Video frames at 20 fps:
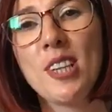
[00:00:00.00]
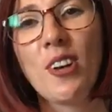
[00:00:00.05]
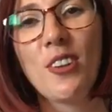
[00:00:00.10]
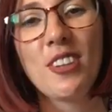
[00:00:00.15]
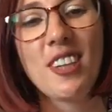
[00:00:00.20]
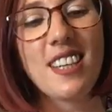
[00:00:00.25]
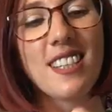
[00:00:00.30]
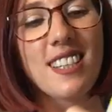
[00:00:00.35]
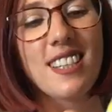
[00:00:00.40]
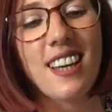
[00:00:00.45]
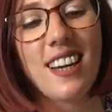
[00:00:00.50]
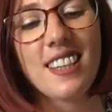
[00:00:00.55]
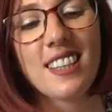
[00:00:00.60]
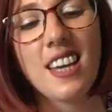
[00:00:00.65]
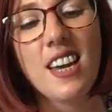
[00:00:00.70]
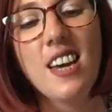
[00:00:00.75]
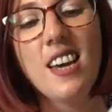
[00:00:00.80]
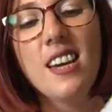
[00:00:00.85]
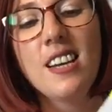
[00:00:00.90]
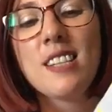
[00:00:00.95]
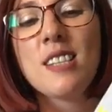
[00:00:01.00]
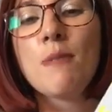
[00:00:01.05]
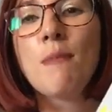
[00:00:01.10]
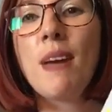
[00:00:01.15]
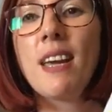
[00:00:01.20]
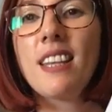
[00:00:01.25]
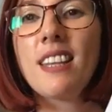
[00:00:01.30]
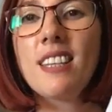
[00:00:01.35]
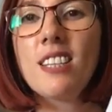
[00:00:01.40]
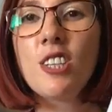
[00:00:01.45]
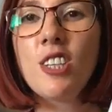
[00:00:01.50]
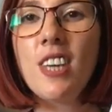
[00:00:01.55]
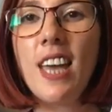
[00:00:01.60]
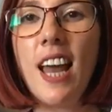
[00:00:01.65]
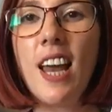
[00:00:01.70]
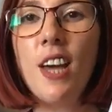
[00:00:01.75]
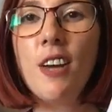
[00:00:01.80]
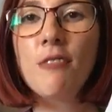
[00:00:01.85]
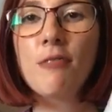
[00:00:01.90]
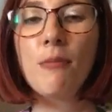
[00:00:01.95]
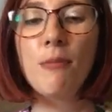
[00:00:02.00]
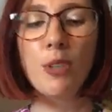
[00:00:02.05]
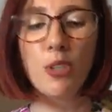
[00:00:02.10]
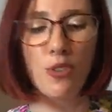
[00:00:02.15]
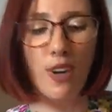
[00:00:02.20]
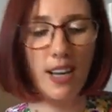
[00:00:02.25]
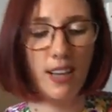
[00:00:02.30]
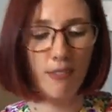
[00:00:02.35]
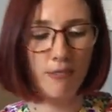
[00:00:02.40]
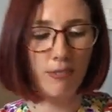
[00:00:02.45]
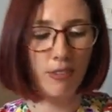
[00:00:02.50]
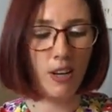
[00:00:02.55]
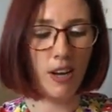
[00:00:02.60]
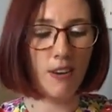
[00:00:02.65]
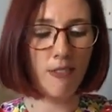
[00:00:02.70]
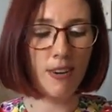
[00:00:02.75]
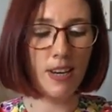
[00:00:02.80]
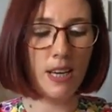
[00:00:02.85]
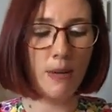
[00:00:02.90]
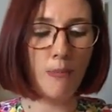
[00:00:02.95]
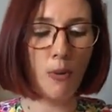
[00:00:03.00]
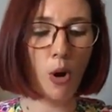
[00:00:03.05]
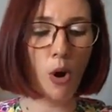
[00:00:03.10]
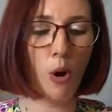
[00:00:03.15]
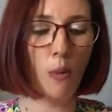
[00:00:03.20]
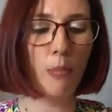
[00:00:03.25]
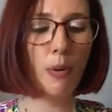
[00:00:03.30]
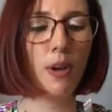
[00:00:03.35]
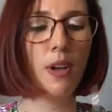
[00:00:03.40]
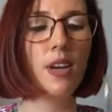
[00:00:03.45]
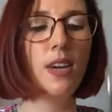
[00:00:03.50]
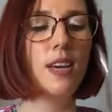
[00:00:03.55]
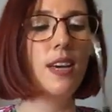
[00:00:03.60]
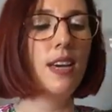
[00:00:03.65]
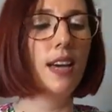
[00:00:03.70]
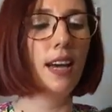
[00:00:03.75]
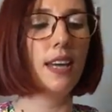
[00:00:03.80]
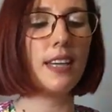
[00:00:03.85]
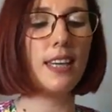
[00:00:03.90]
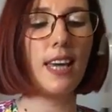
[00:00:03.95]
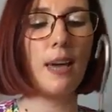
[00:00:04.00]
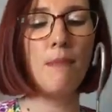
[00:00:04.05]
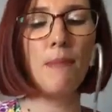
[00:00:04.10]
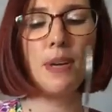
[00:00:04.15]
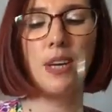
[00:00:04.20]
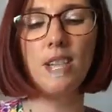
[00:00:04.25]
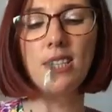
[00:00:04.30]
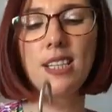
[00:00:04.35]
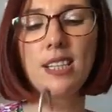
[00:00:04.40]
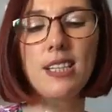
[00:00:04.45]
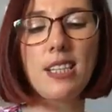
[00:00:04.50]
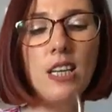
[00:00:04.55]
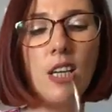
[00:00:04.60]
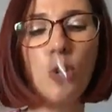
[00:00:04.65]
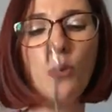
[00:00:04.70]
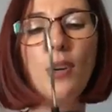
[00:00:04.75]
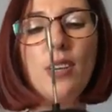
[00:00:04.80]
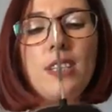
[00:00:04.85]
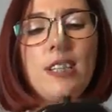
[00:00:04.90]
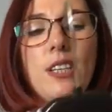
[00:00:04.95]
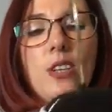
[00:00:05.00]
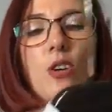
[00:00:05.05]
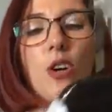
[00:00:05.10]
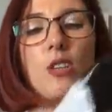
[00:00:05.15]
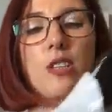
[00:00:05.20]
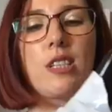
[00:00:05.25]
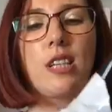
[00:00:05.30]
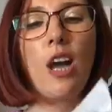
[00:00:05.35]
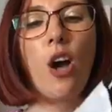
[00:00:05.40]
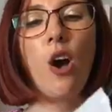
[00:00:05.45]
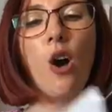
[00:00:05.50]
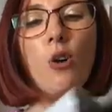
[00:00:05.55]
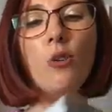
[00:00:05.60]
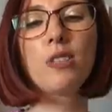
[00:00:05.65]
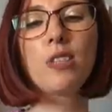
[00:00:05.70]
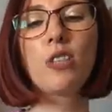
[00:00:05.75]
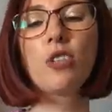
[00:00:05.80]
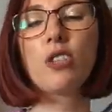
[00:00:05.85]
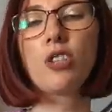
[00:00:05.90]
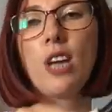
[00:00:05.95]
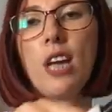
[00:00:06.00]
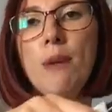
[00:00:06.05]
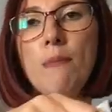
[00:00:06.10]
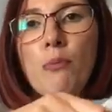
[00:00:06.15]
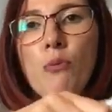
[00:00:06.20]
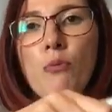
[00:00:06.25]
it on the inside, to make this yellow from the dragonfly really pop. And again, because it's in a quilting cotton, it holds its shape